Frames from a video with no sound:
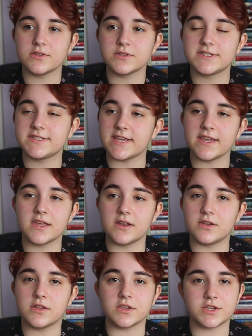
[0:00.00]
sink
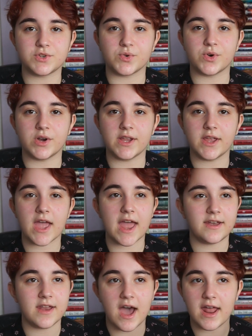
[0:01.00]
into the story
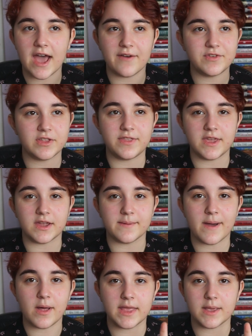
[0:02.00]
and not have to think
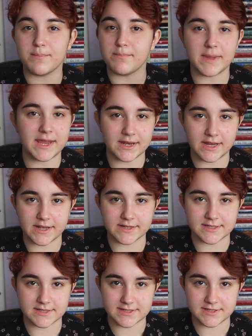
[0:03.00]
about like
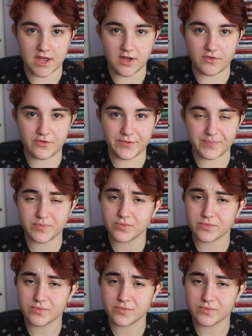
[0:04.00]
meanings and stuff,